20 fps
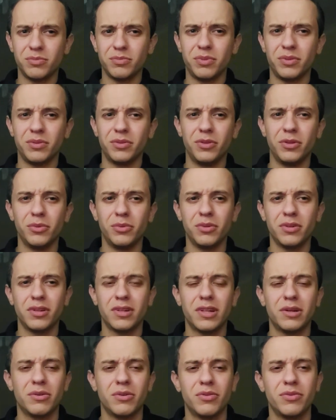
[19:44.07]
but no one
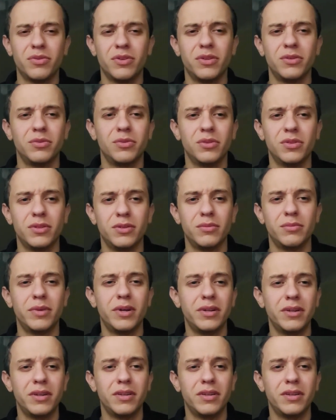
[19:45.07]
clarified what it meant,